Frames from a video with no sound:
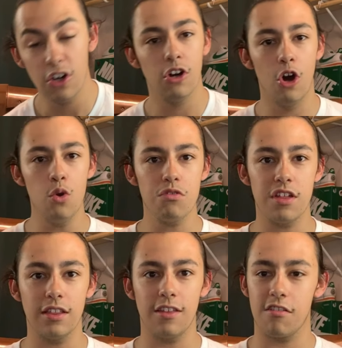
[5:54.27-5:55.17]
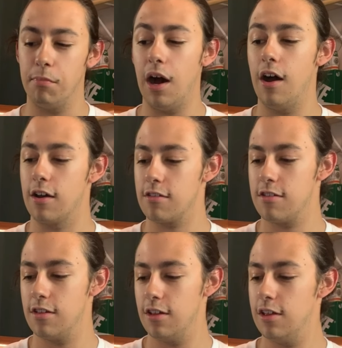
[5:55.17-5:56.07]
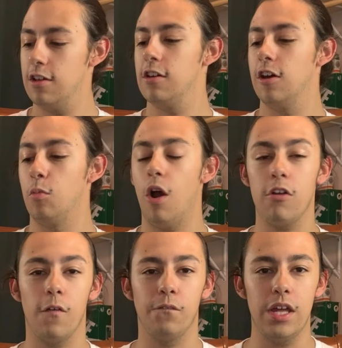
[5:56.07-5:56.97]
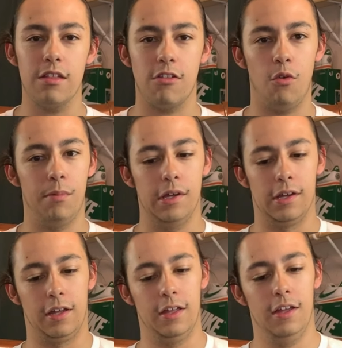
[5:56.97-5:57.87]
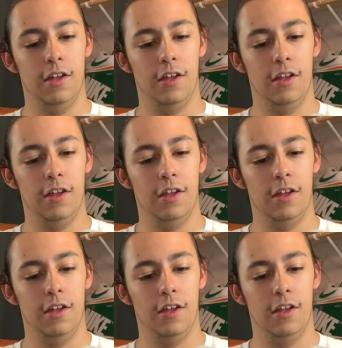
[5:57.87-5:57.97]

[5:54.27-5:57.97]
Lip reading: Who sent this box? And why are your feet so big?